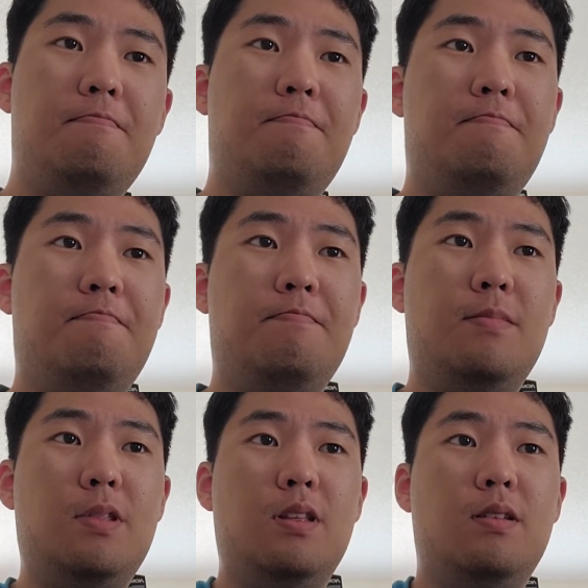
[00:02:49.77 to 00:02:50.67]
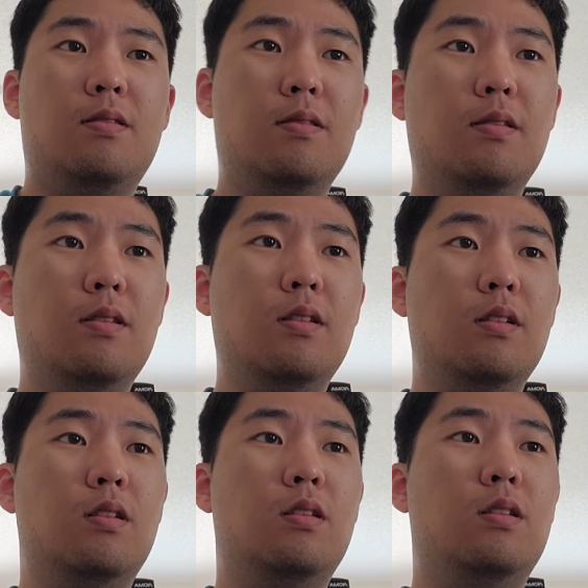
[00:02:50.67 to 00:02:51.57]

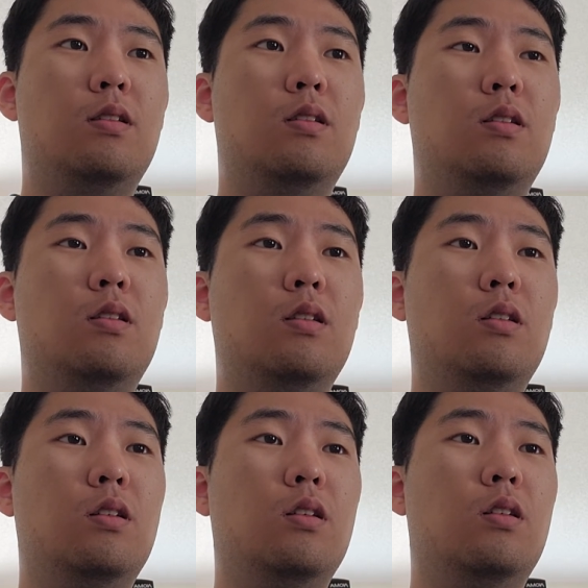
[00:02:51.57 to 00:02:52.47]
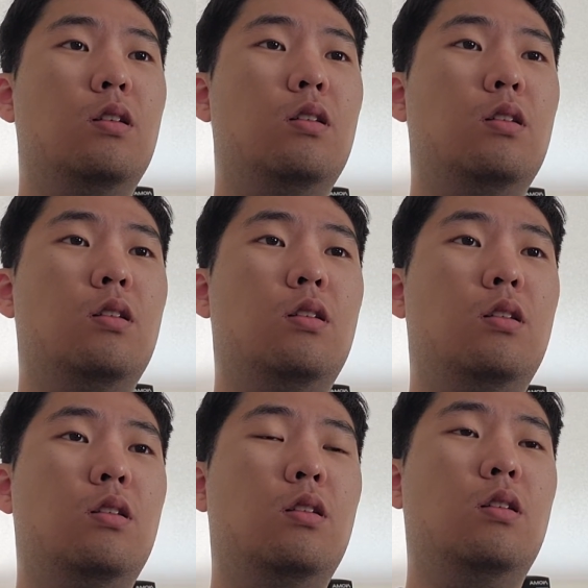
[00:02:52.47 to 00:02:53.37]

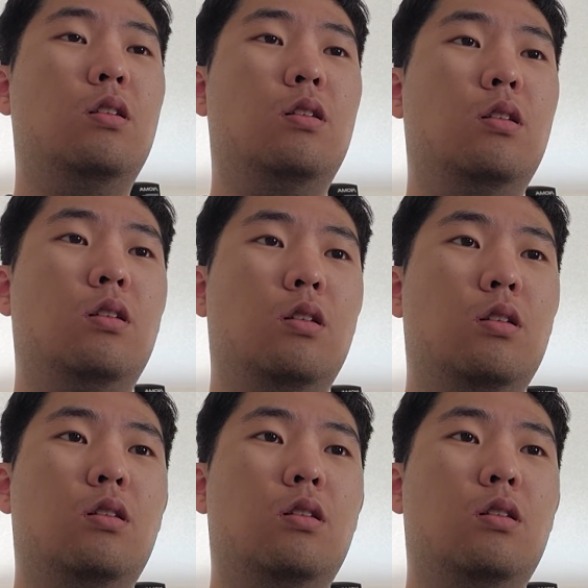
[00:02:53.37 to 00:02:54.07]
Nothing is said.